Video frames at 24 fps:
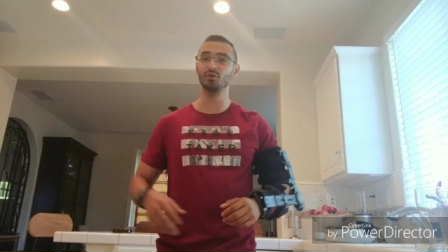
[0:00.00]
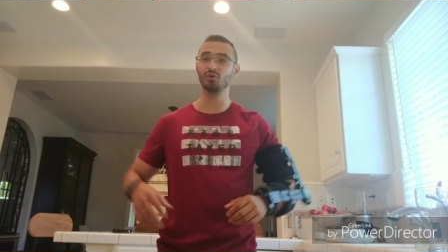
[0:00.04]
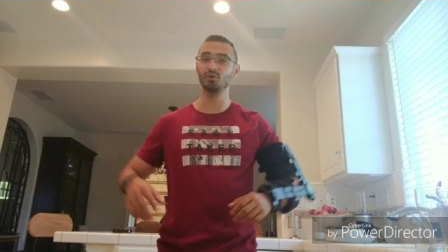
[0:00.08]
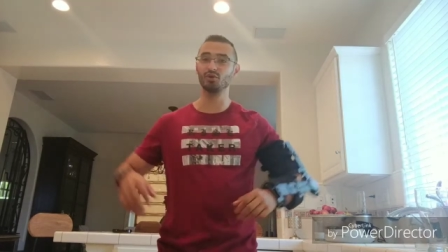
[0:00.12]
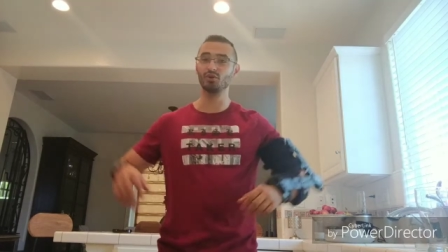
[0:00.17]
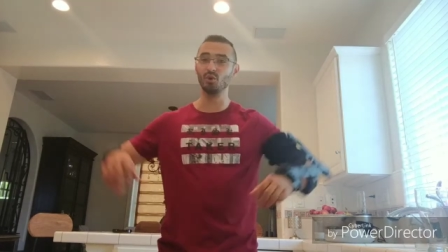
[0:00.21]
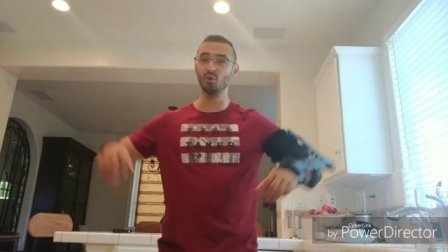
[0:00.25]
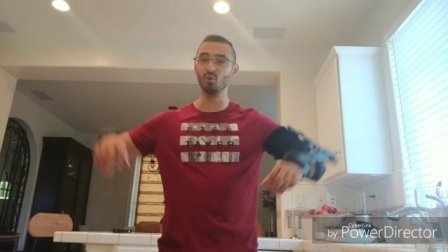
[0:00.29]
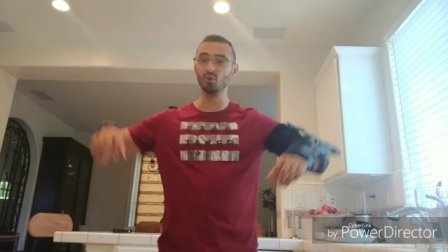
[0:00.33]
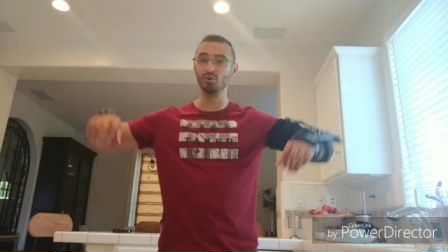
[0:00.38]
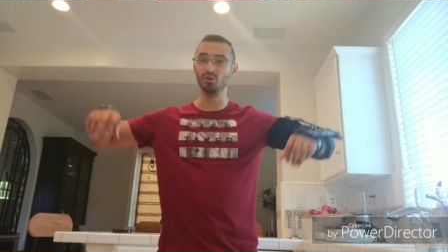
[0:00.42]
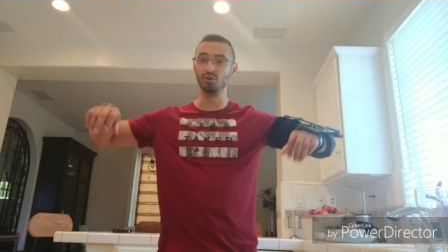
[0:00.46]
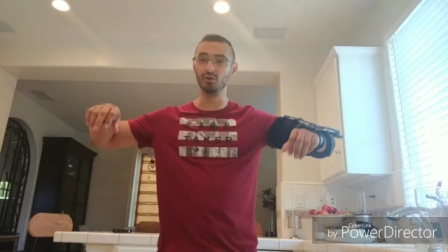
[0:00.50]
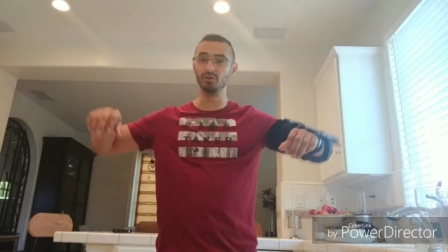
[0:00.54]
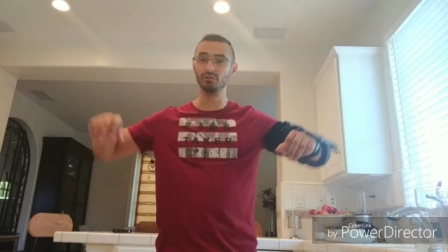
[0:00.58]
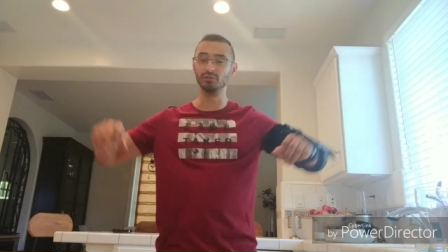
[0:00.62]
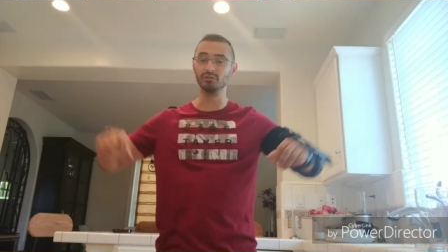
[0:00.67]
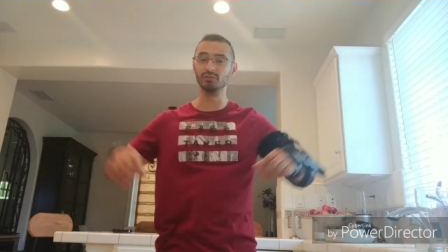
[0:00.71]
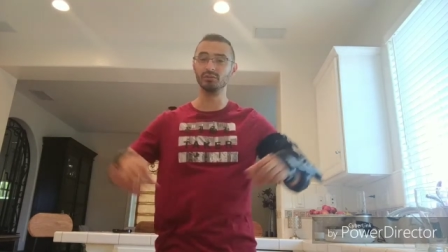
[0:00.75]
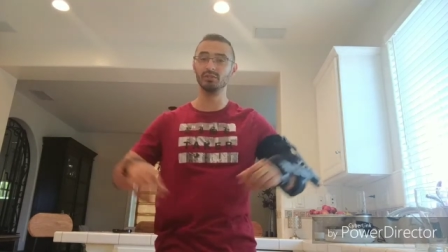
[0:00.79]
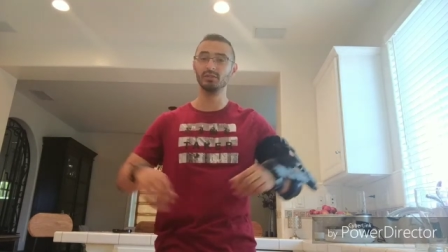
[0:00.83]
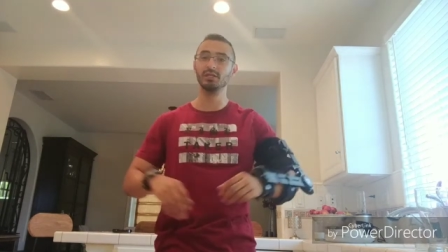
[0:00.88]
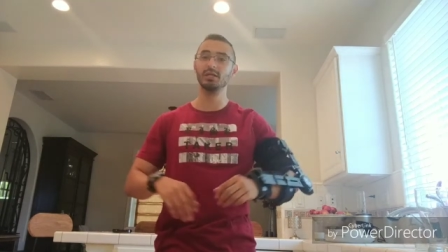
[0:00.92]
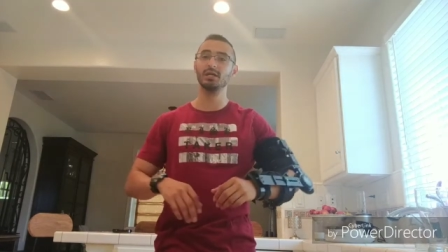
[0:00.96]

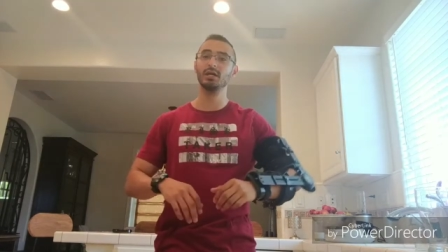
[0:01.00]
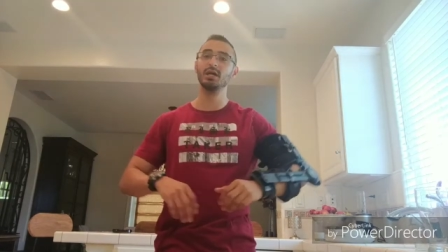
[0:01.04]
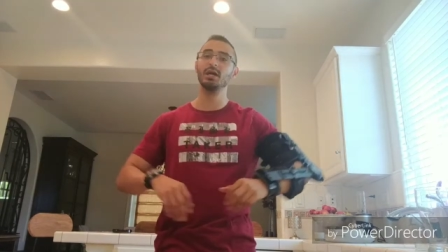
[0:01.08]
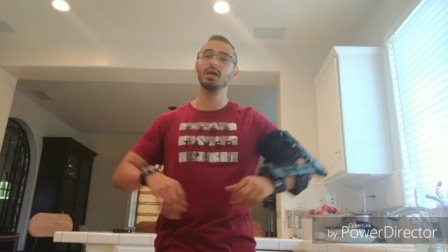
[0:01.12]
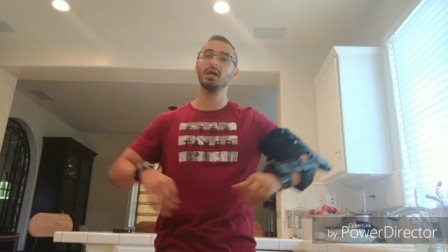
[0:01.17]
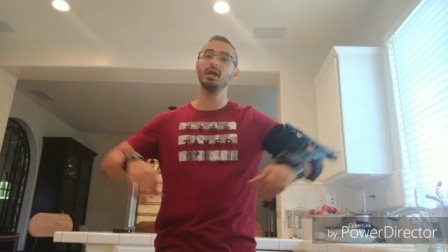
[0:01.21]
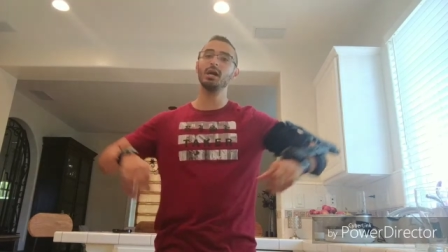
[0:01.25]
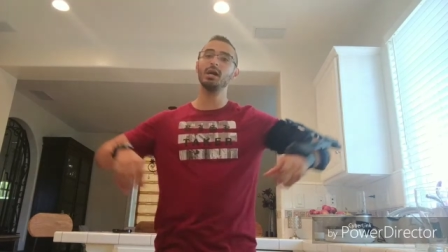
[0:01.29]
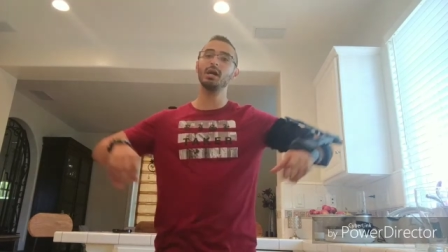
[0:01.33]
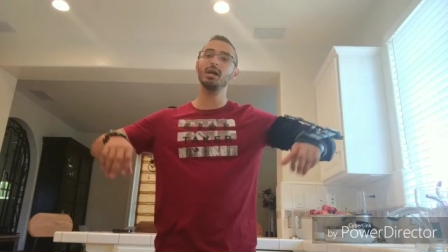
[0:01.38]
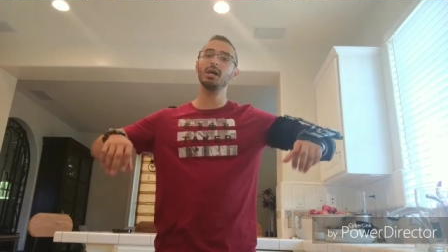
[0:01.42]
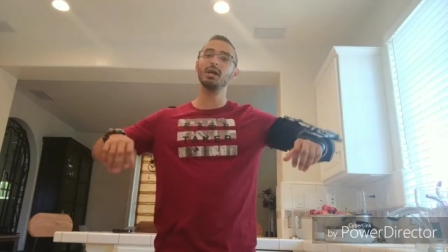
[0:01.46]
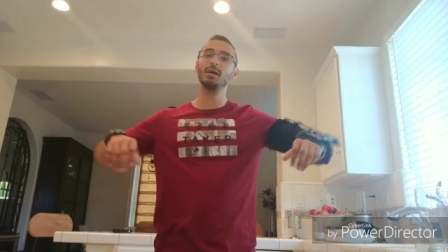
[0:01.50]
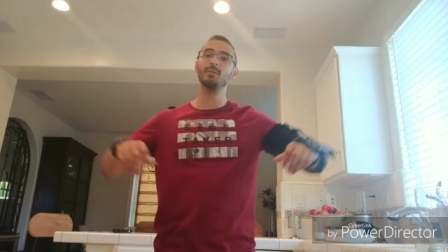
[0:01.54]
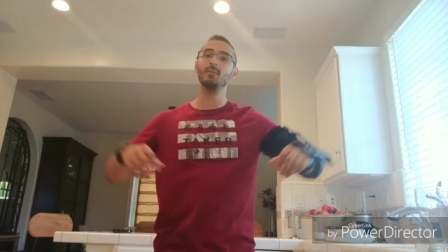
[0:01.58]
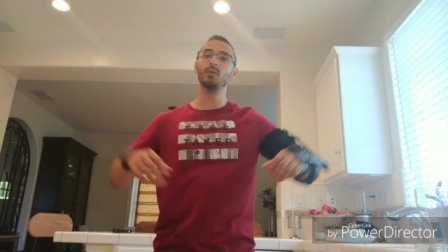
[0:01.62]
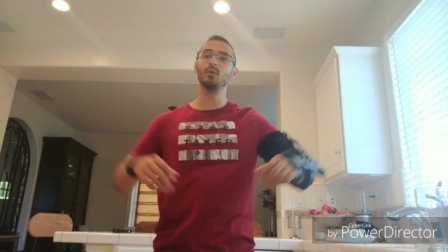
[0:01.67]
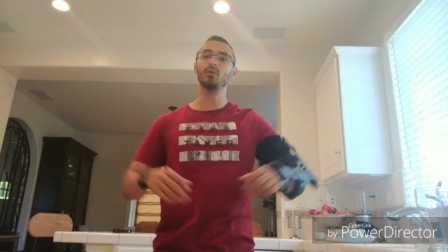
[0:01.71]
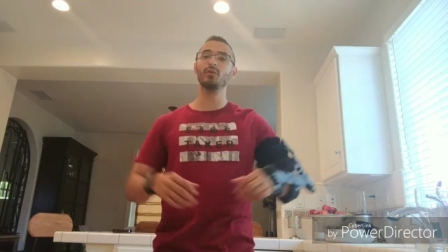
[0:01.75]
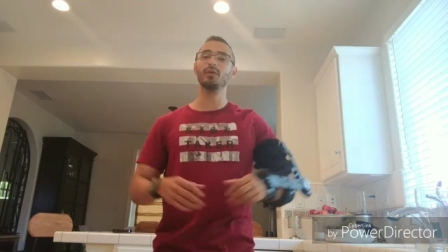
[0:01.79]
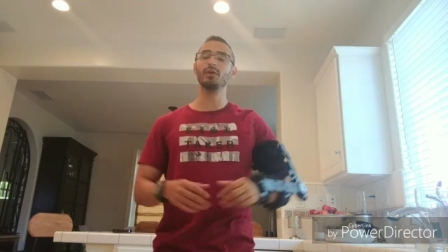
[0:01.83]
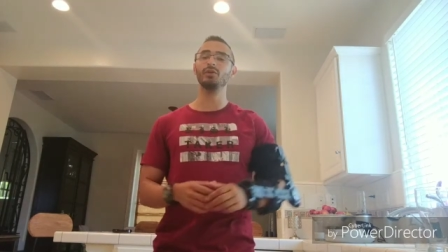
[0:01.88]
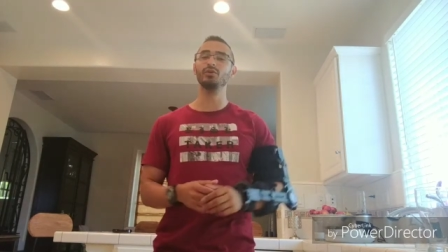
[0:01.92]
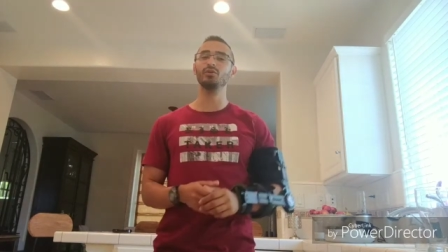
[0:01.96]
shoulders,
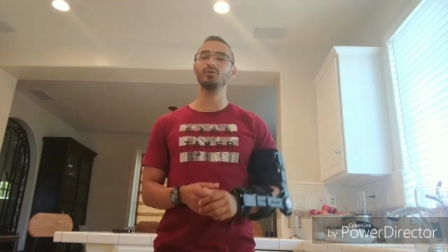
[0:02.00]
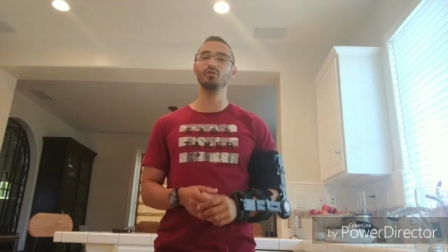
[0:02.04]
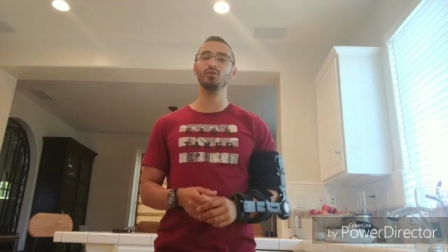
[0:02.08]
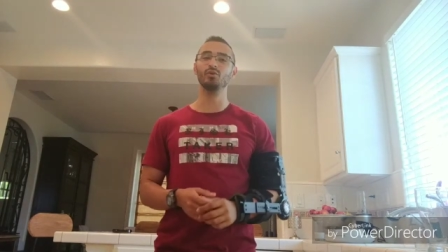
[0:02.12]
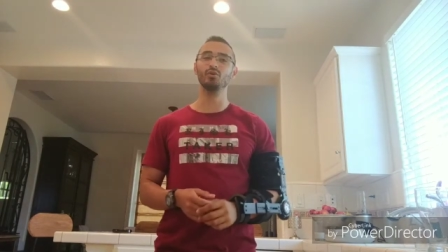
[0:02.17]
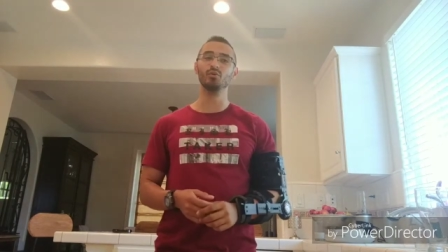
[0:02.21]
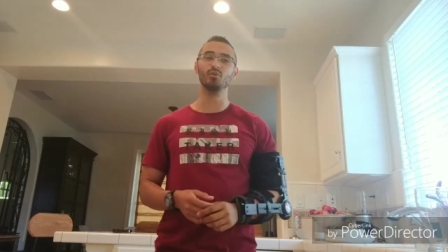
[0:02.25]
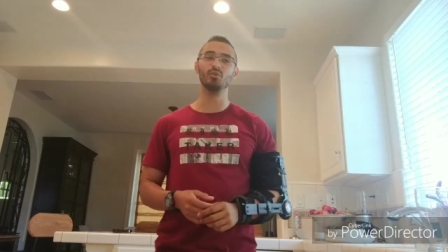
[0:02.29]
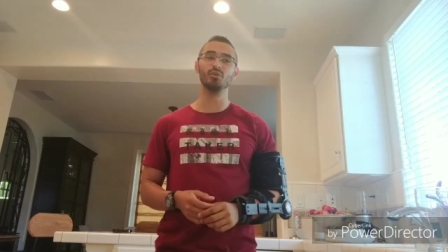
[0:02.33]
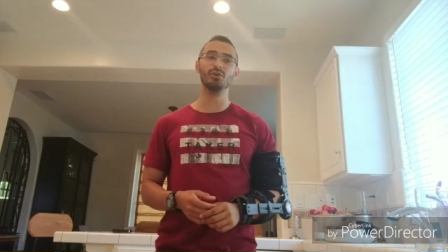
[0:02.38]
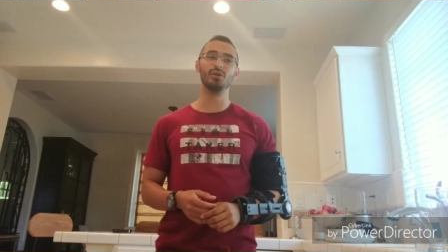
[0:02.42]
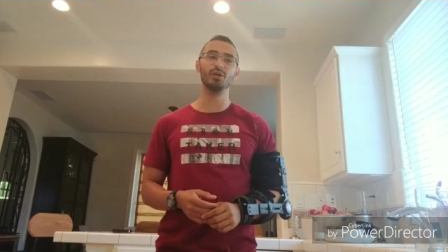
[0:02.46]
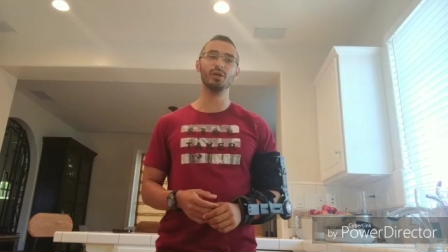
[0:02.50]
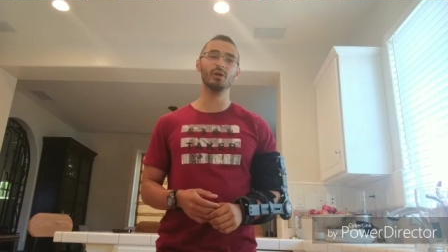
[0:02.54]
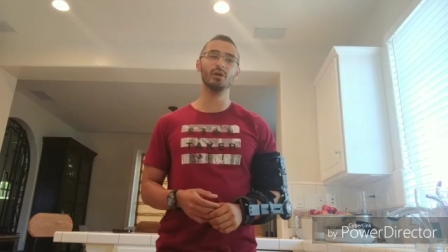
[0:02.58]
or they do